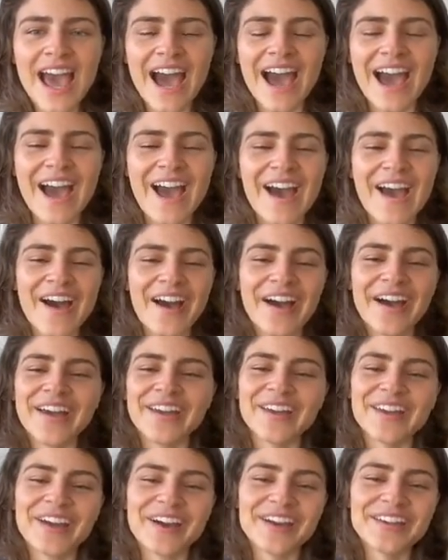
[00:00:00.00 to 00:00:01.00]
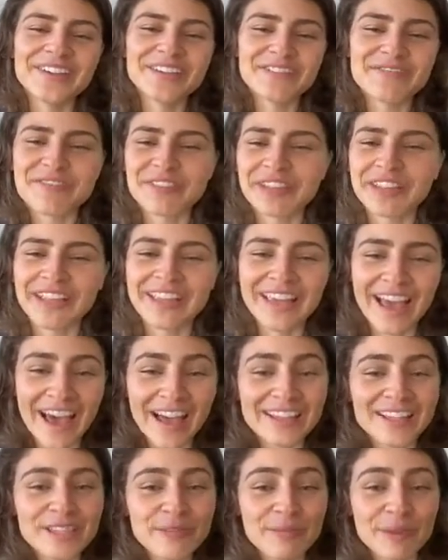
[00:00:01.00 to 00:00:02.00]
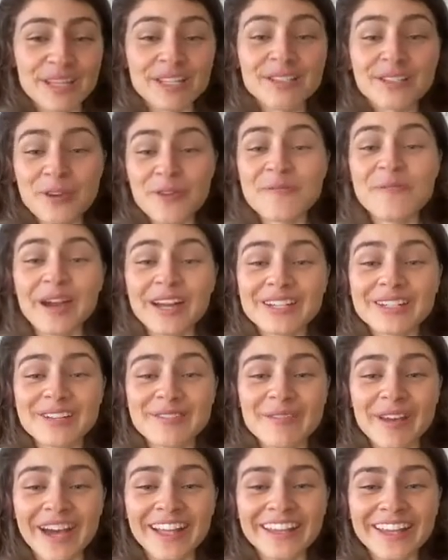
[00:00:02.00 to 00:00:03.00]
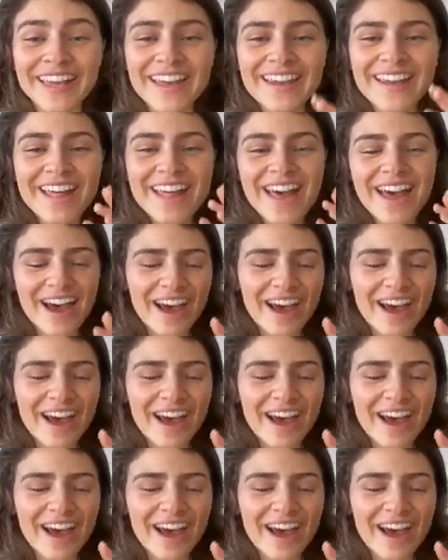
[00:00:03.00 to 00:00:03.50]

I definitely can't speak too much about that,